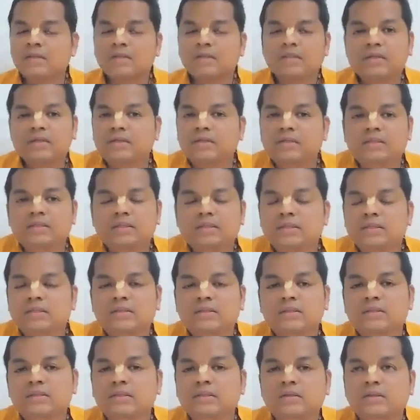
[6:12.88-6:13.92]
and
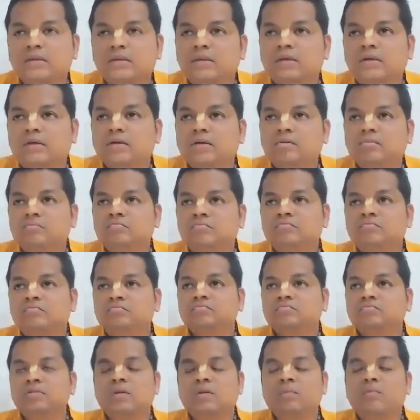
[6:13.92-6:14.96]
then
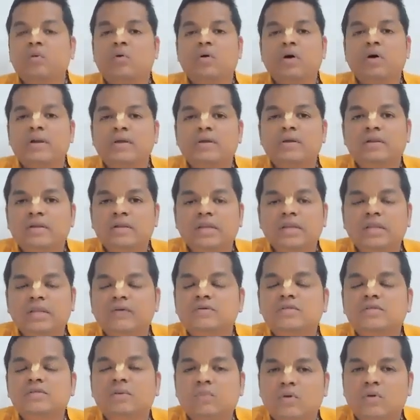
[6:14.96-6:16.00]
the boy
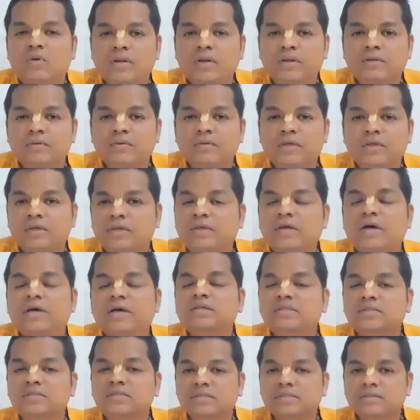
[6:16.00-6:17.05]
leaves the body. He
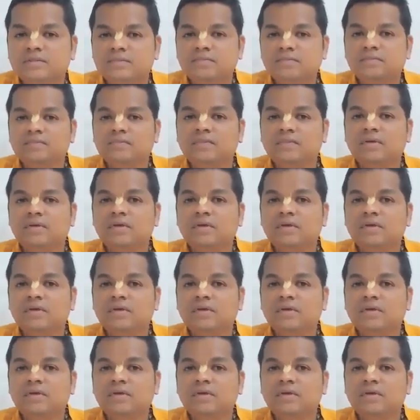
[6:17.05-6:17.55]
dies,